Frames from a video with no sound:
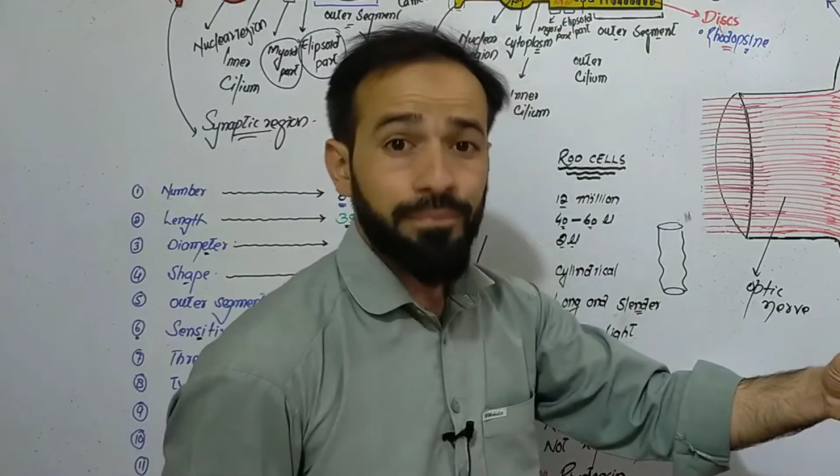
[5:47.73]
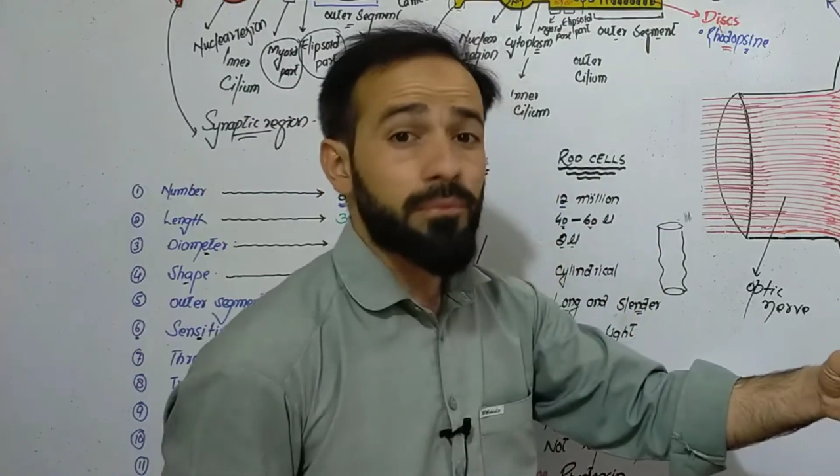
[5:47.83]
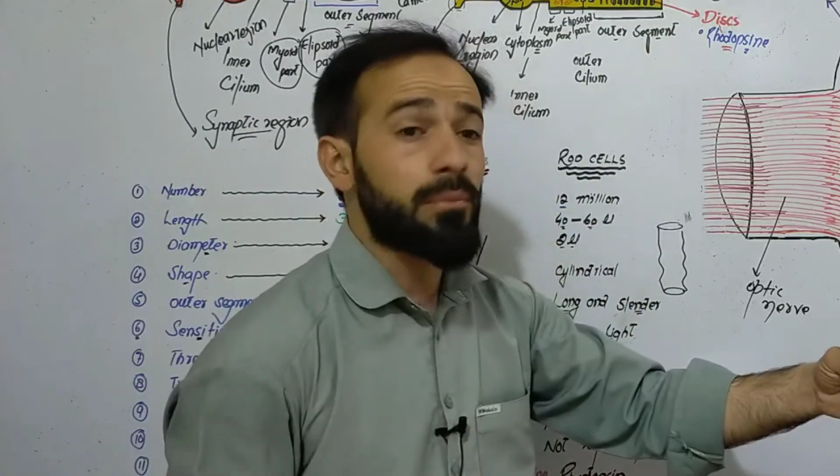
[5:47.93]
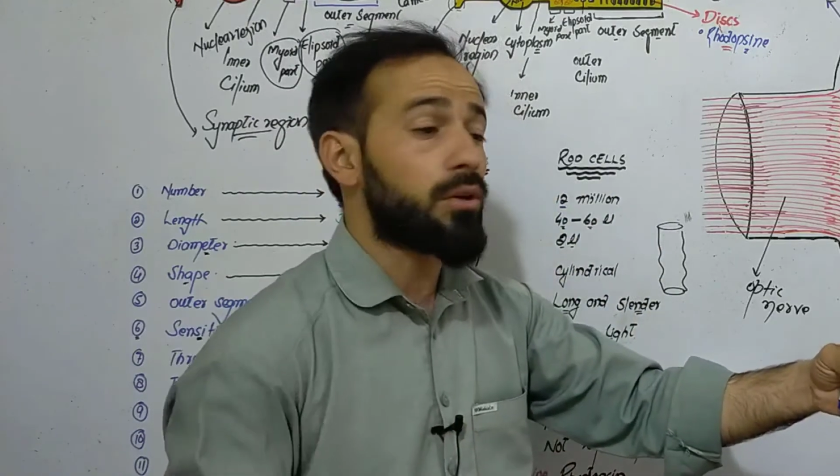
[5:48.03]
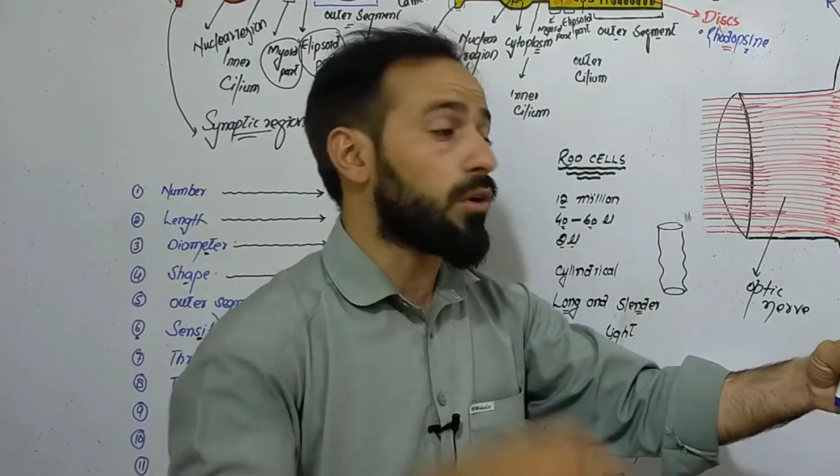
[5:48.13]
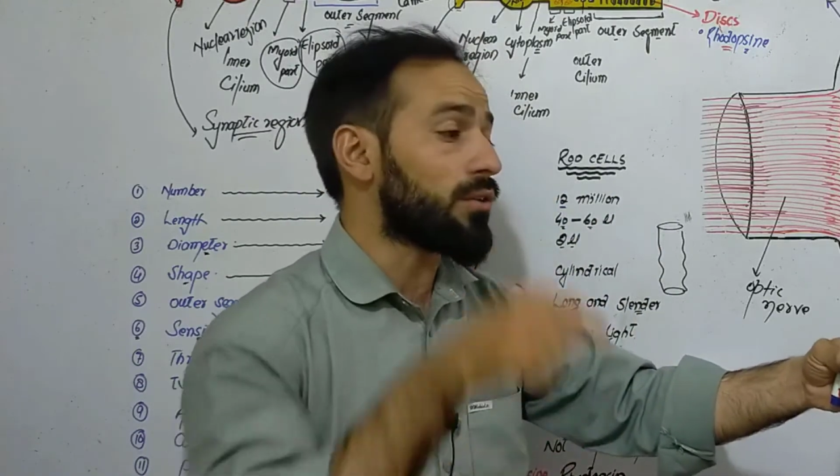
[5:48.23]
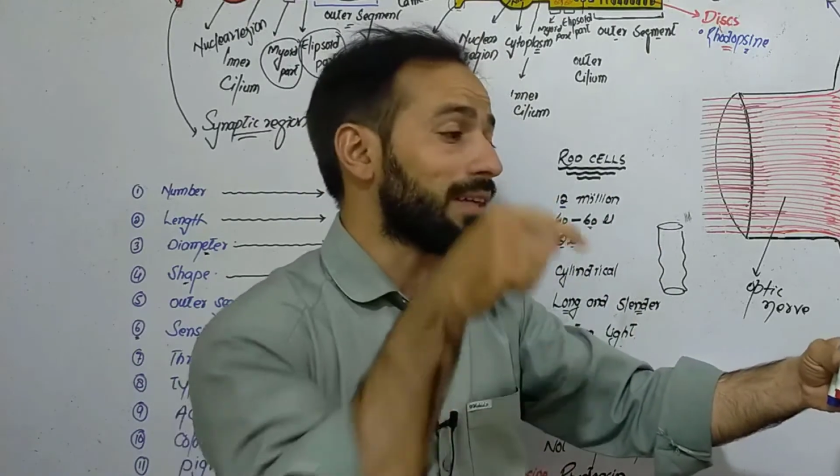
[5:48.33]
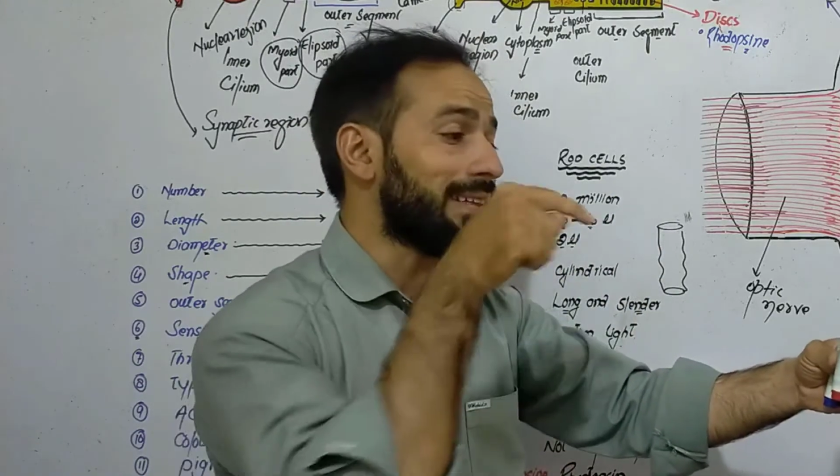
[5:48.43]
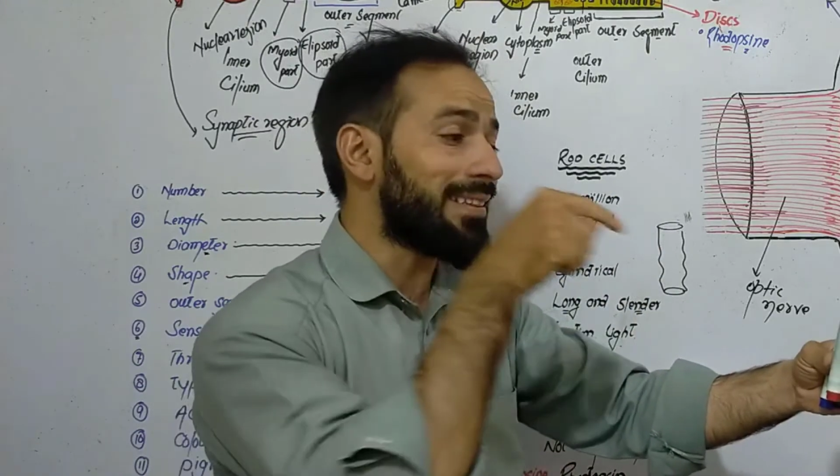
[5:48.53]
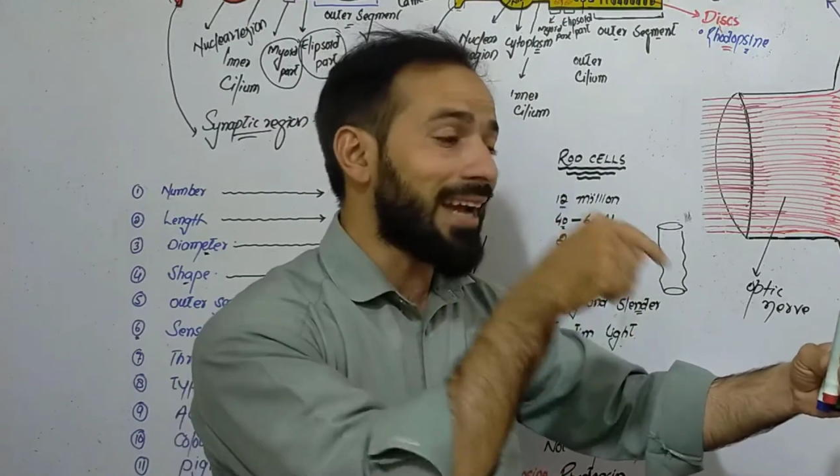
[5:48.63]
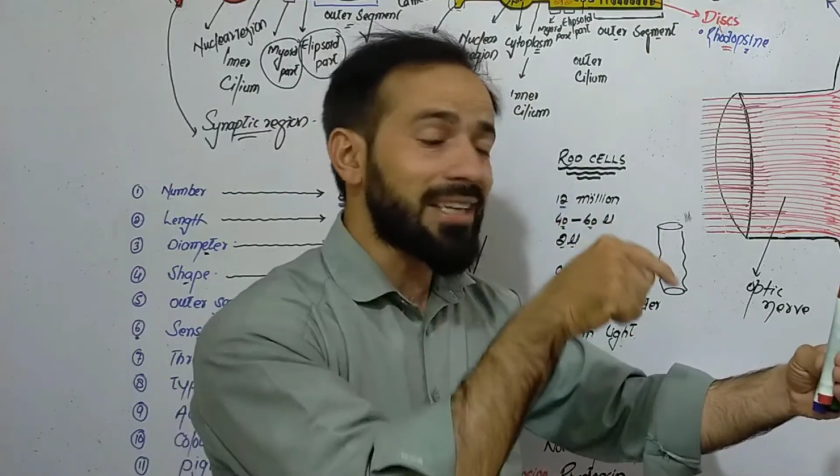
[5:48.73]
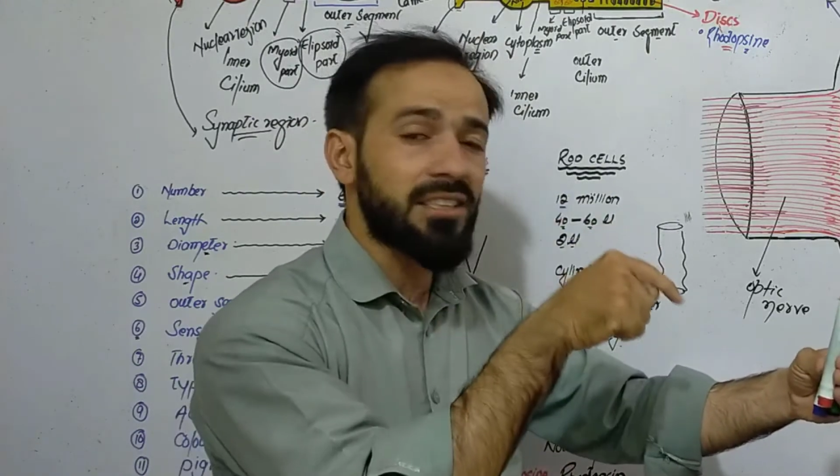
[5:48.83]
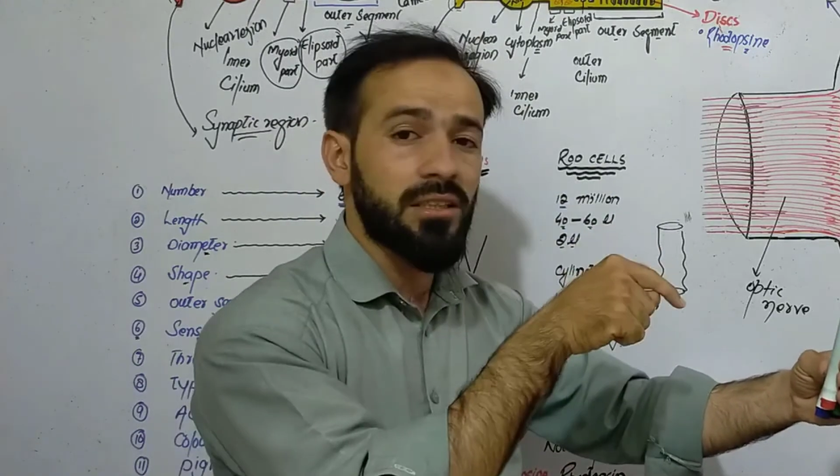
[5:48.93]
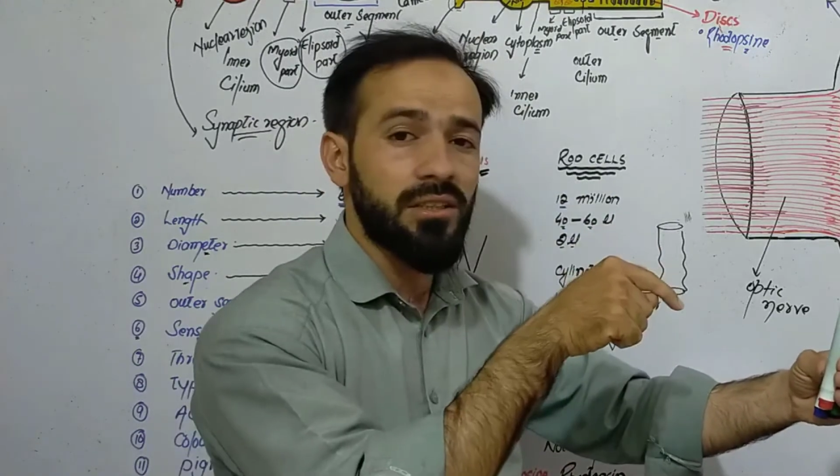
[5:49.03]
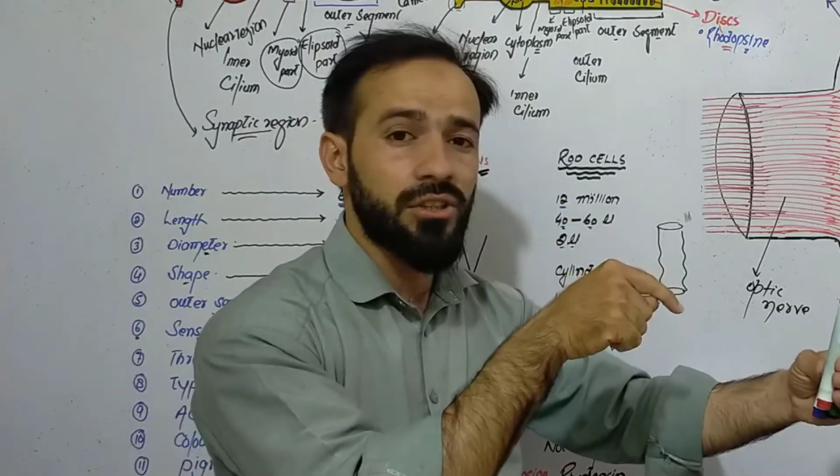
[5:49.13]
Because in that
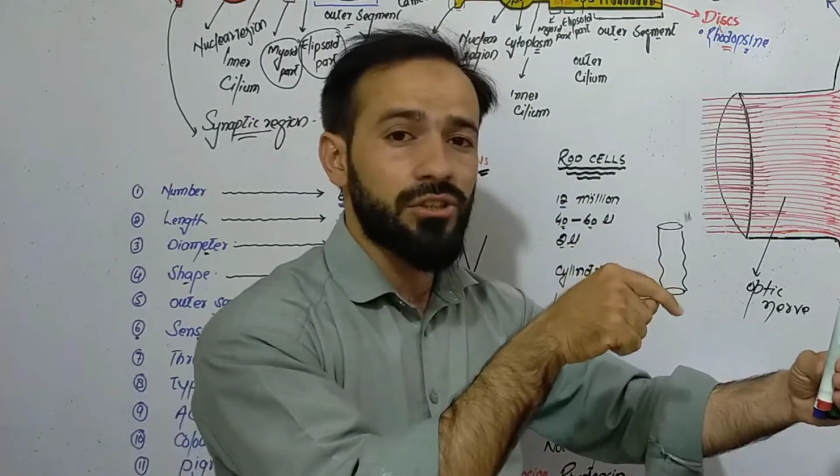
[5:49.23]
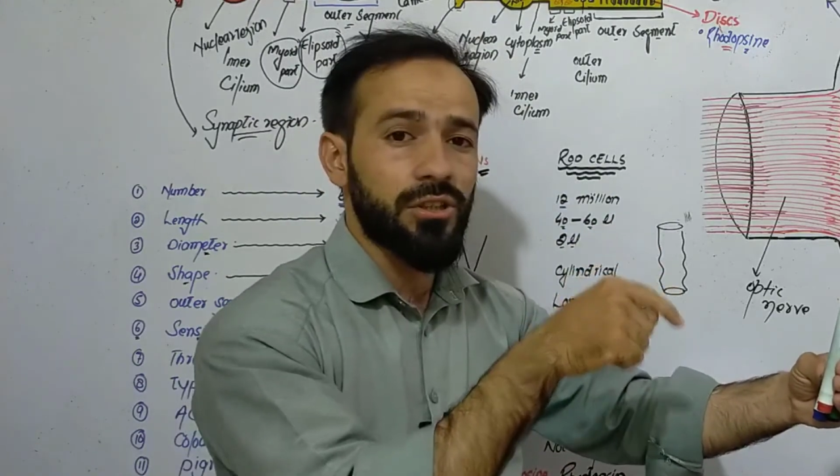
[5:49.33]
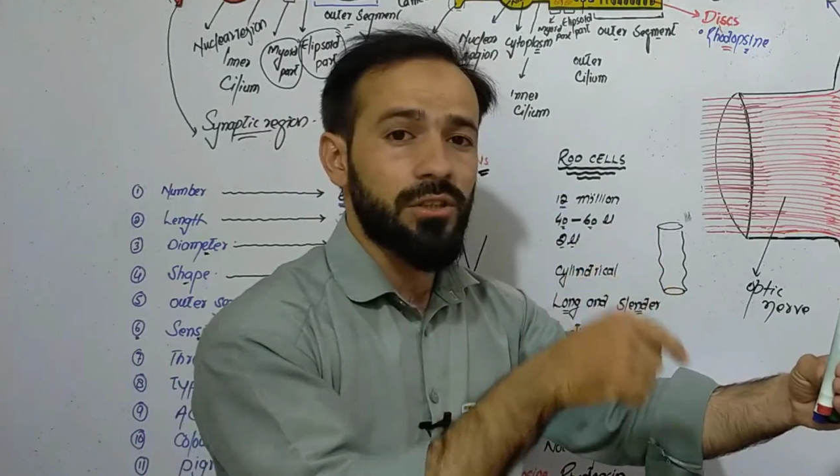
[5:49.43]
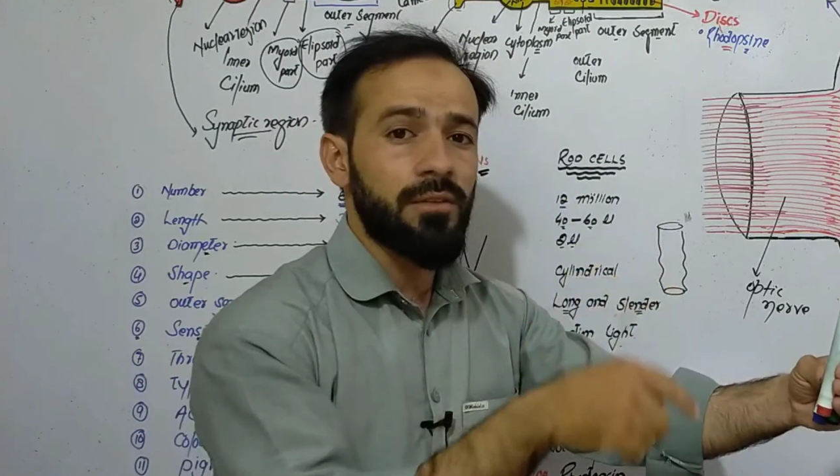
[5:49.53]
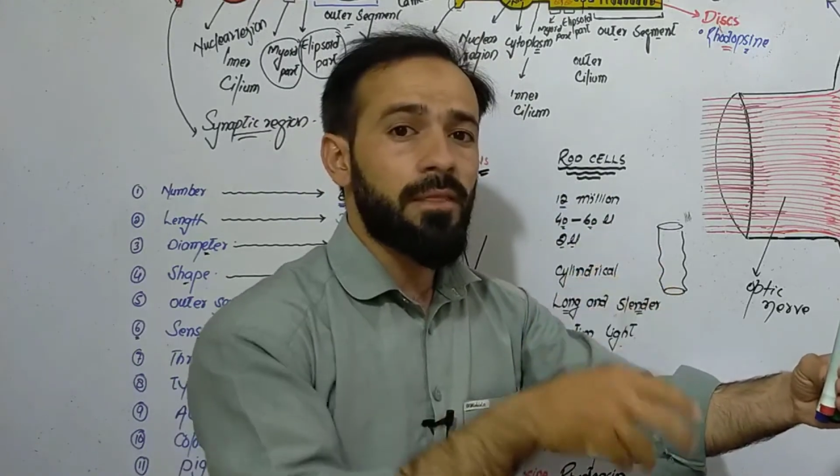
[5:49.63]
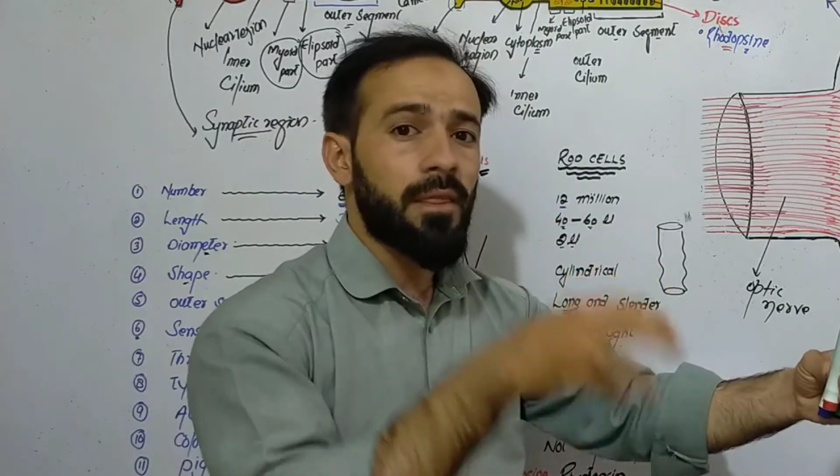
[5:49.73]
condition,